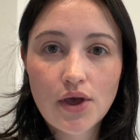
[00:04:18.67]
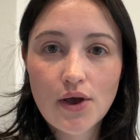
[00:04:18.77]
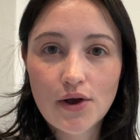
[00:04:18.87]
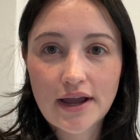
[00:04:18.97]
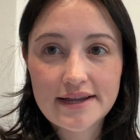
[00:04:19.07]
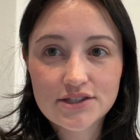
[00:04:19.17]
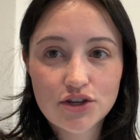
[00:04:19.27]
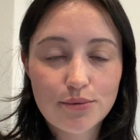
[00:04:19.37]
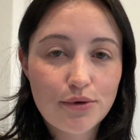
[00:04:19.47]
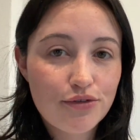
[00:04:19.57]
Okay,
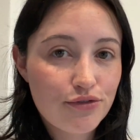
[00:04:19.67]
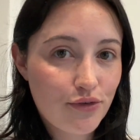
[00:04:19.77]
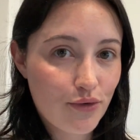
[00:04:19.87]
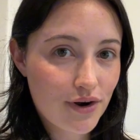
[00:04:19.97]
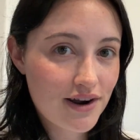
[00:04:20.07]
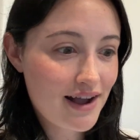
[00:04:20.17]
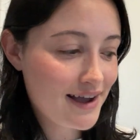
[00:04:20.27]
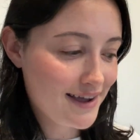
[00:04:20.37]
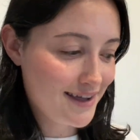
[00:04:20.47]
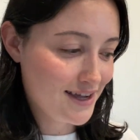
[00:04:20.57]
so before
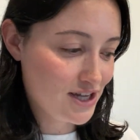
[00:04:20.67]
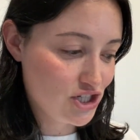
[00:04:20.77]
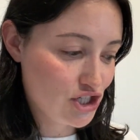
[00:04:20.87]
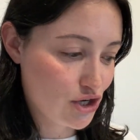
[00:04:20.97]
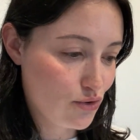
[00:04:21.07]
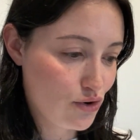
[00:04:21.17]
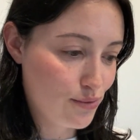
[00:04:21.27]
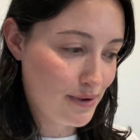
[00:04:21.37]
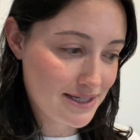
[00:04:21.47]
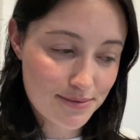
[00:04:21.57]
I show
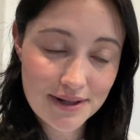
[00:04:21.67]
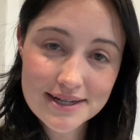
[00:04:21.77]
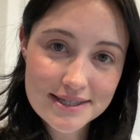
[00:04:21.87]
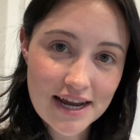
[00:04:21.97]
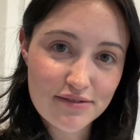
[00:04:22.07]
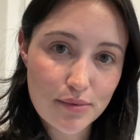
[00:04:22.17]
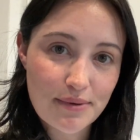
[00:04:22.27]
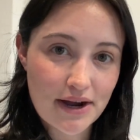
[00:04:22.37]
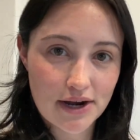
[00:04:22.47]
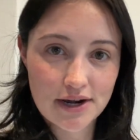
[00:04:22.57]
my supplies that I have
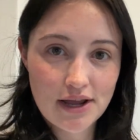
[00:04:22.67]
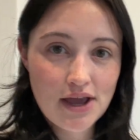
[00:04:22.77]
prepared,